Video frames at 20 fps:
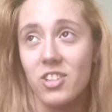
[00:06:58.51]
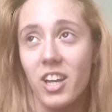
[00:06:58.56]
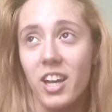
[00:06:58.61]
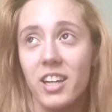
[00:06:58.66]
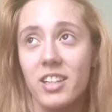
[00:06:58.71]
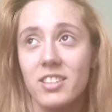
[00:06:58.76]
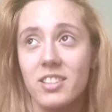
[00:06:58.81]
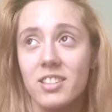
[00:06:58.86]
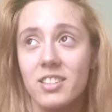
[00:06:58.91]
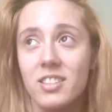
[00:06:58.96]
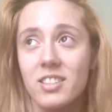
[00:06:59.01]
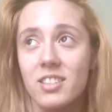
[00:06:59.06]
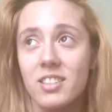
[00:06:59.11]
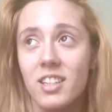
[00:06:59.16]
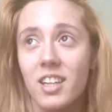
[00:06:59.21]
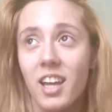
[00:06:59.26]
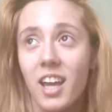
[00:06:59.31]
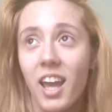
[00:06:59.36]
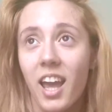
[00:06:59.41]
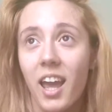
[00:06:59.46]
as
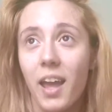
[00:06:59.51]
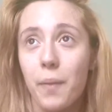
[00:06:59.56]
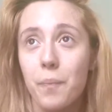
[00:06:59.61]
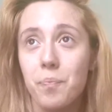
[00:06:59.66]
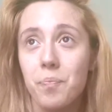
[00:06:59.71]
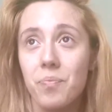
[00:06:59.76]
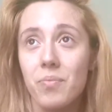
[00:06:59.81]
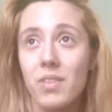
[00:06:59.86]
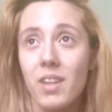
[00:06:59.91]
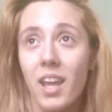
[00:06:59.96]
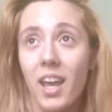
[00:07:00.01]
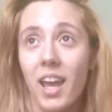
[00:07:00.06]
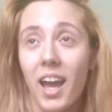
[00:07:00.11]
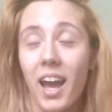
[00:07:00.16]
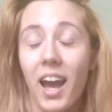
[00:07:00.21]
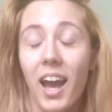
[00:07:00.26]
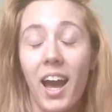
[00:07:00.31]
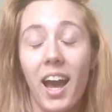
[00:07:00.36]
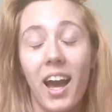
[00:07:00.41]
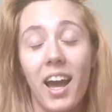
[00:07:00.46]

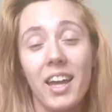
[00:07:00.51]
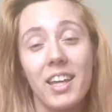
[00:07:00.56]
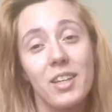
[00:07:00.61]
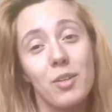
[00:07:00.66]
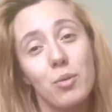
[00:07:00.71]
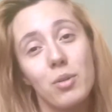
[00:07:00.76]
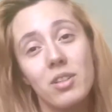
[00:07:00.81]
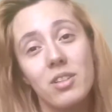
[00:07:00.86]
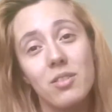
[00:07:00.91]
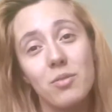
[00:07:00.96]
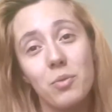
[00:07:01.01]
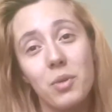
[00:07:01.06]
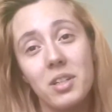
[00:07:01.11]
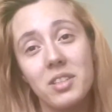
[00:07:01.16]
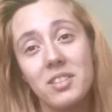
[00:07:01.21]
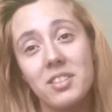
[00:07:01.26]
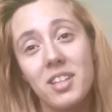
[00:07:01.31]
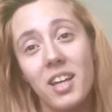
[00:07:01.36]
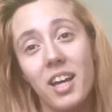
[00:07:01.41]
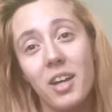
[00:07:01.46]
I
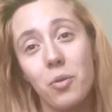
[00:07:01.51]
once I